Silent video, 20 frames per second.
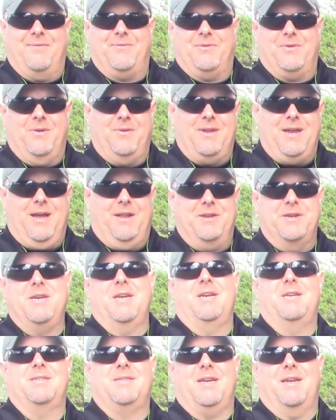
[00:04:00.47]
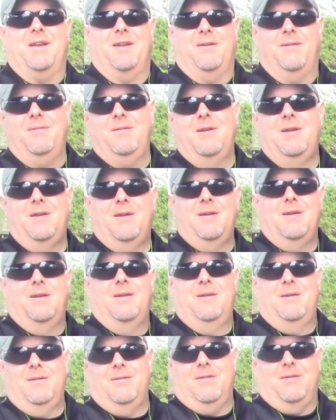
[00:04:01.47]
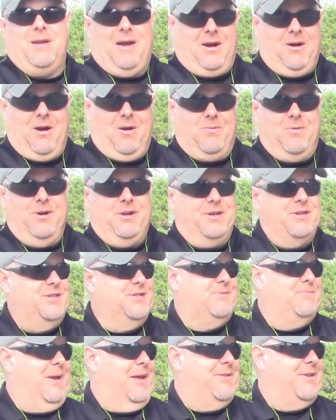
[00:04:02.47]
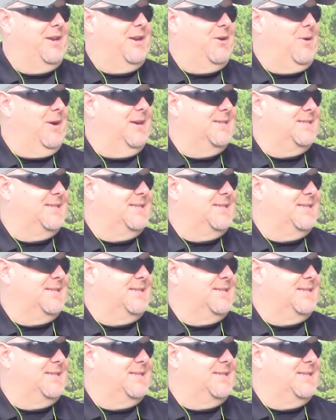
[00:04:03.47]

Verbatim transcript: So the LEDs tend to are, are, really just, I think, the greatest